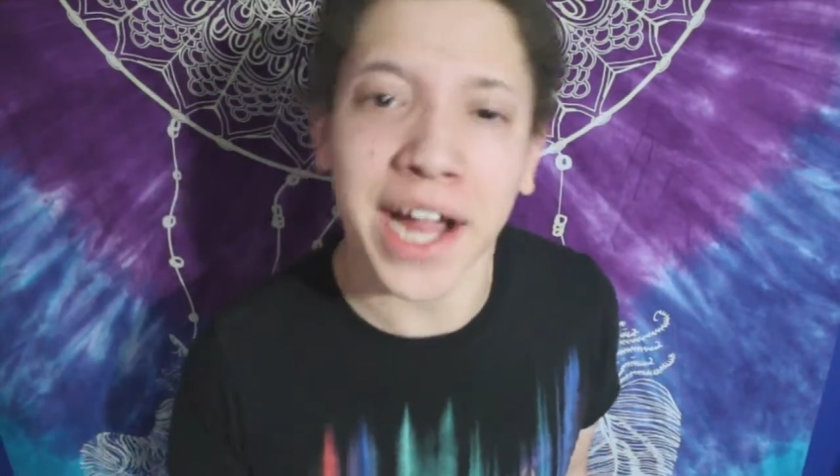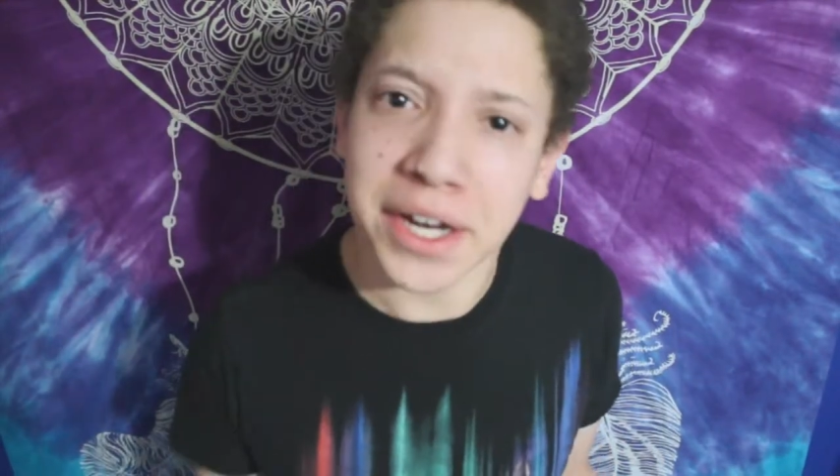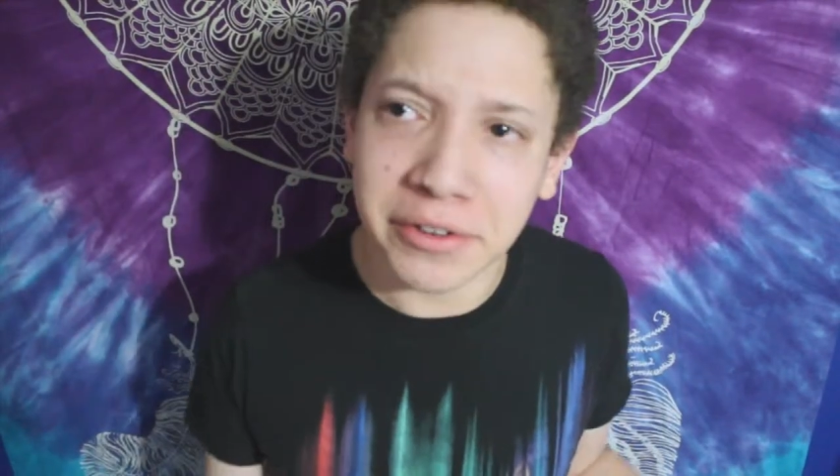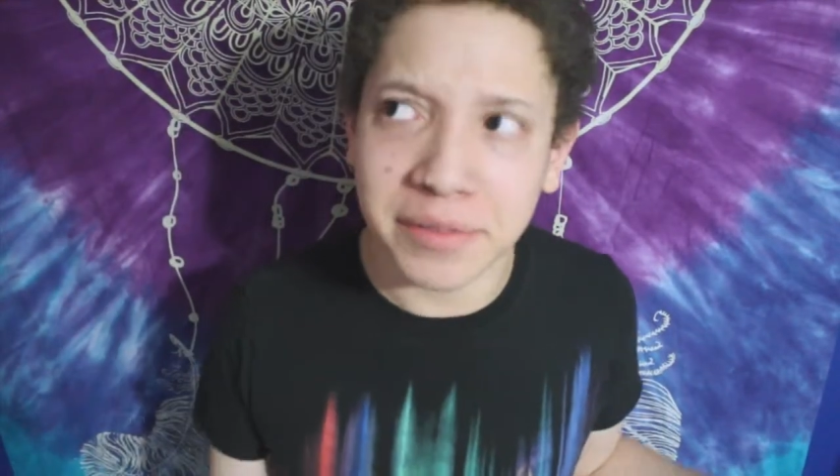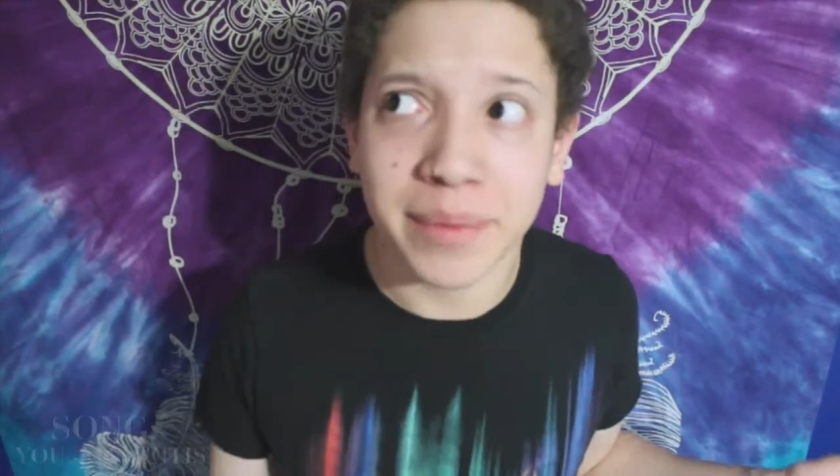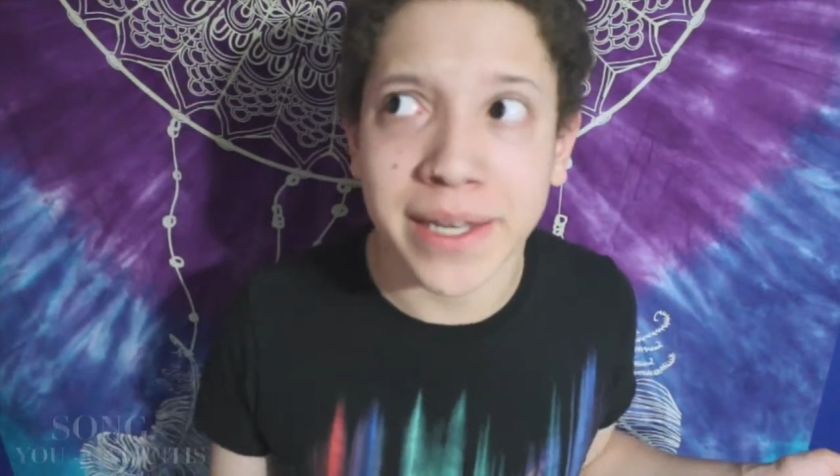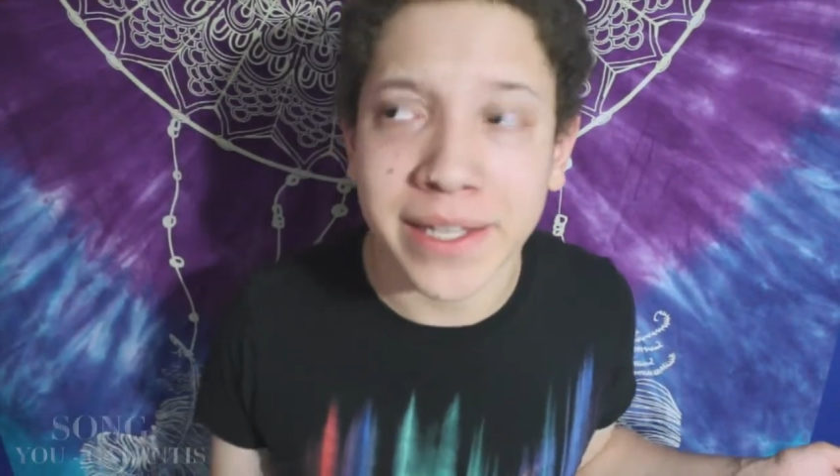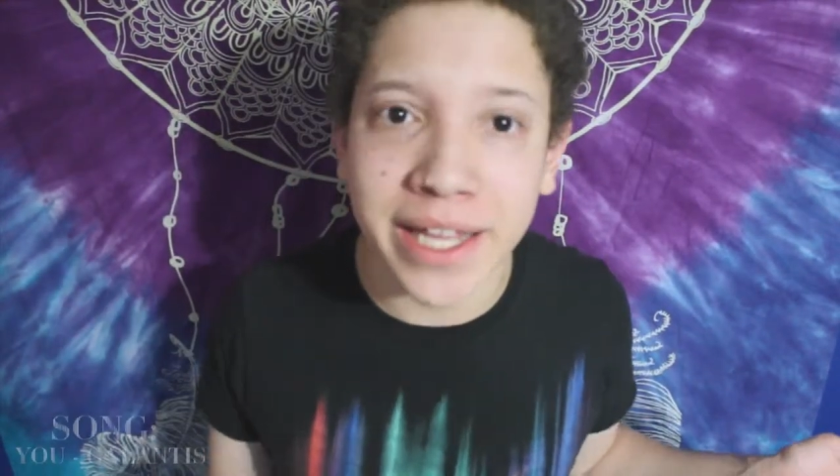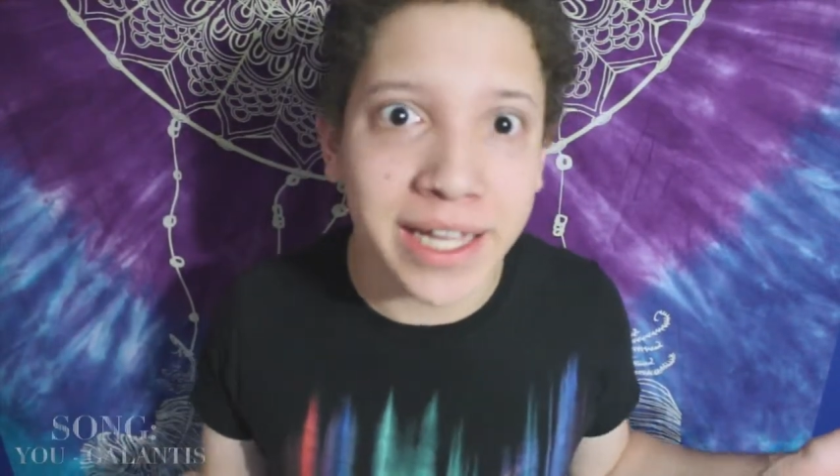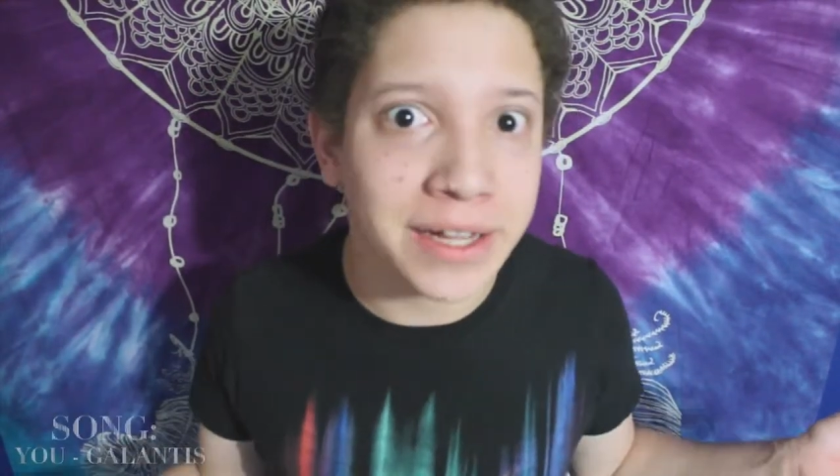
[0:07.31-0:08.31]
I know it's
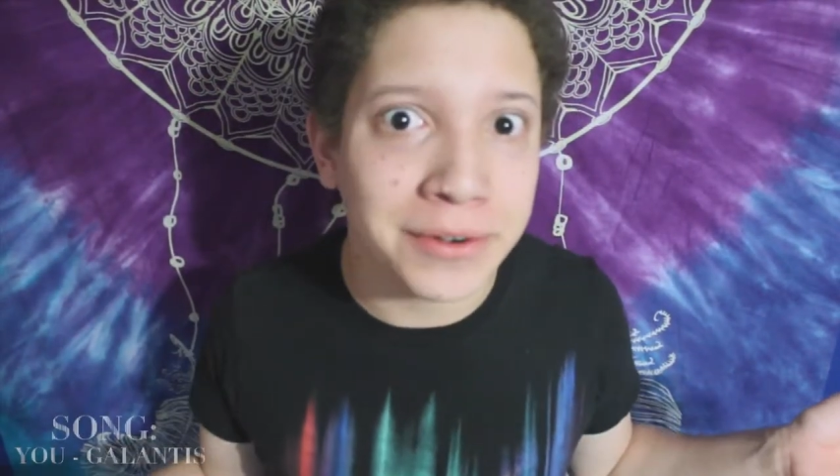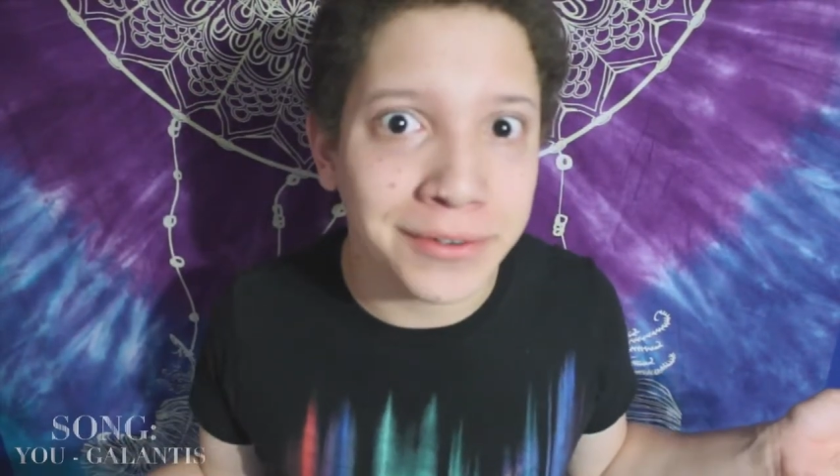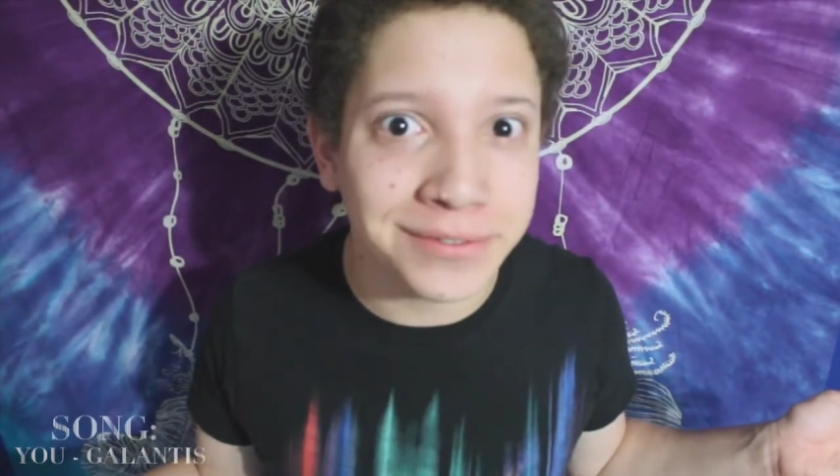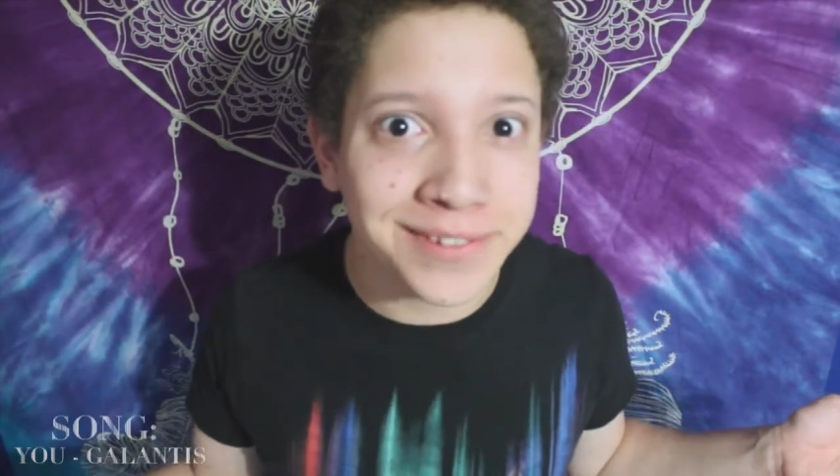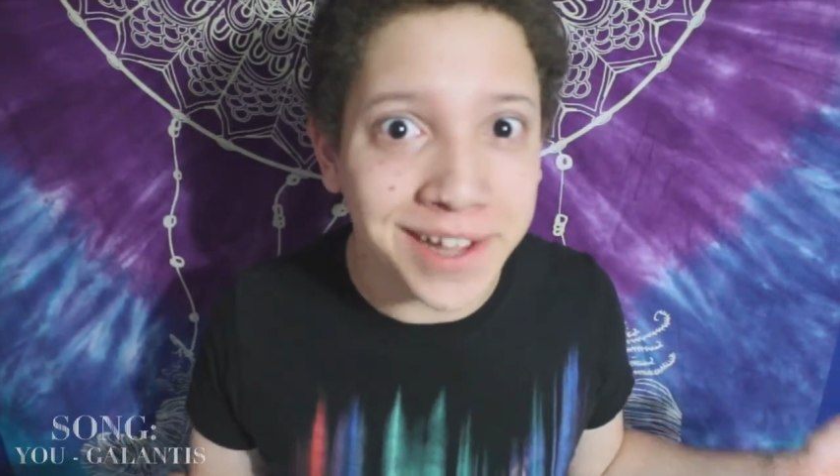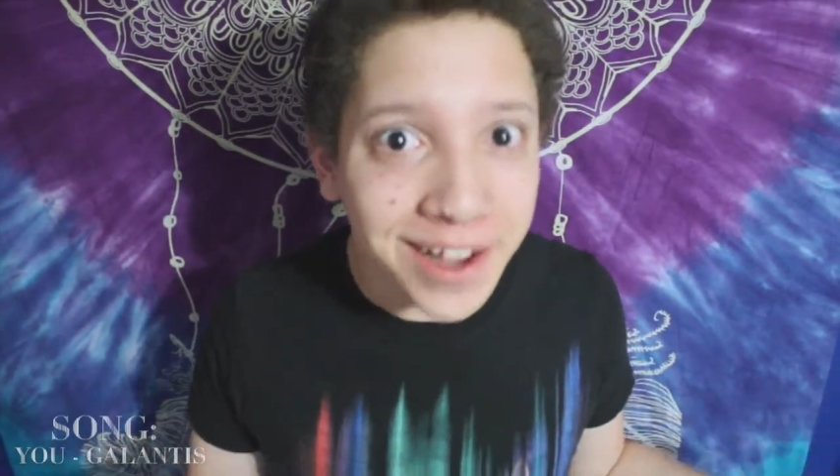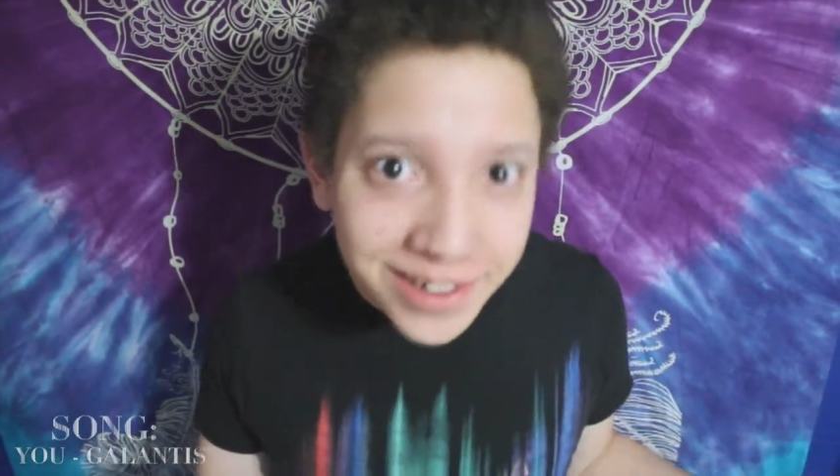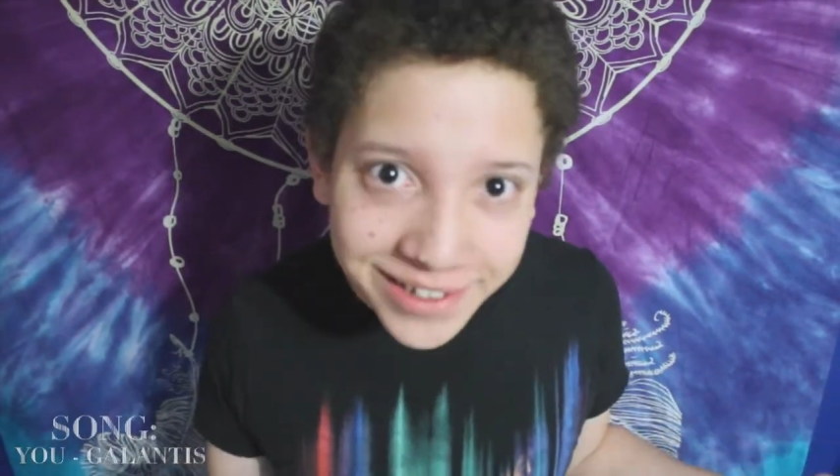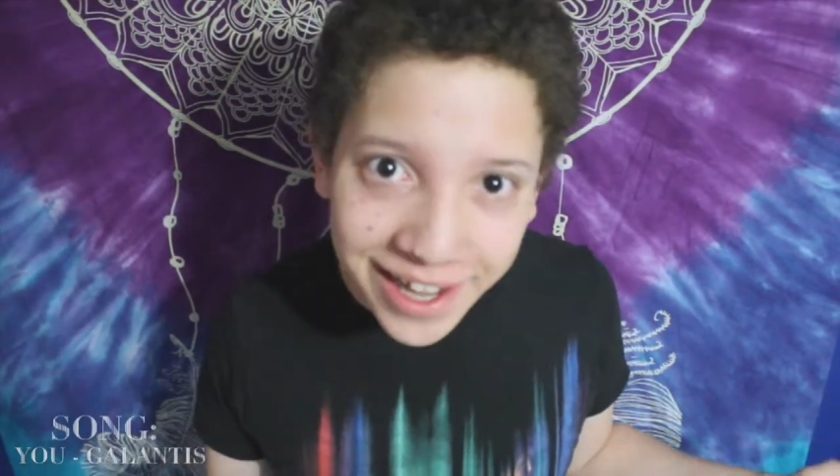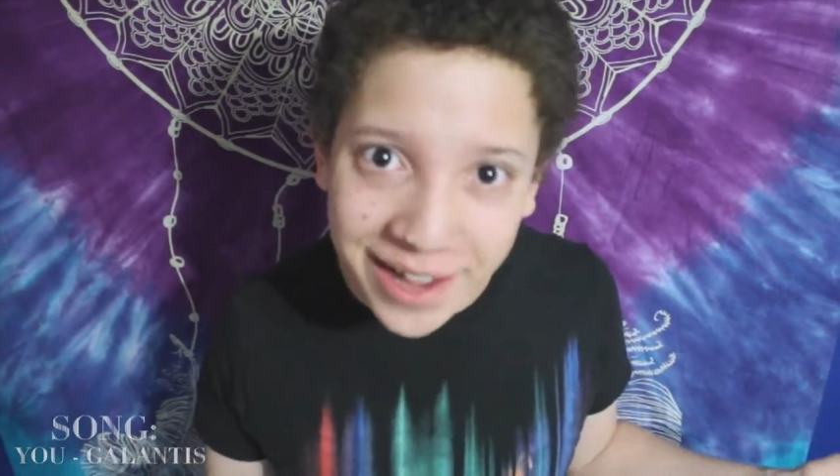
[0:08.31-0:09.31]
been like a
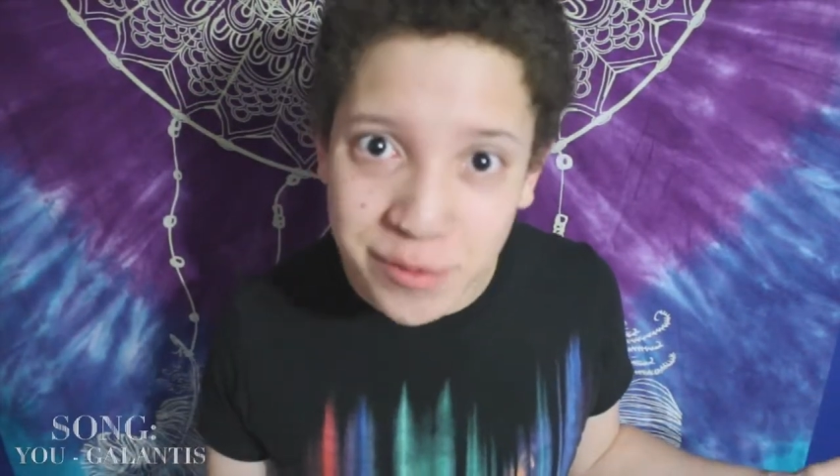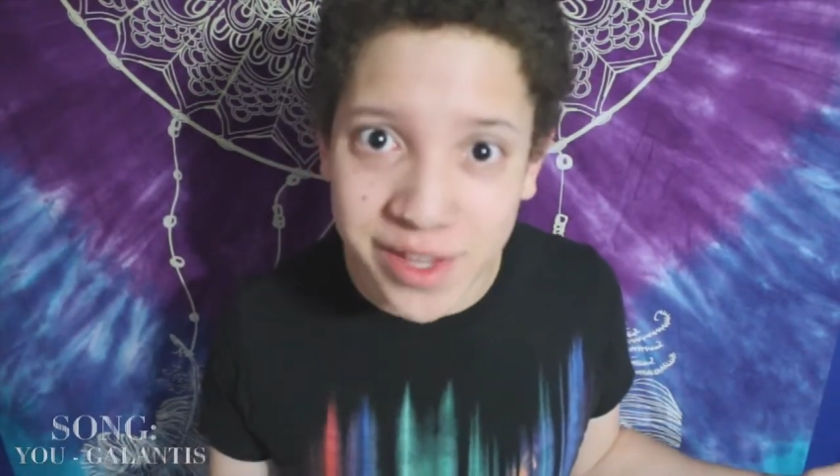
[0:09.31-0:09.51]
long time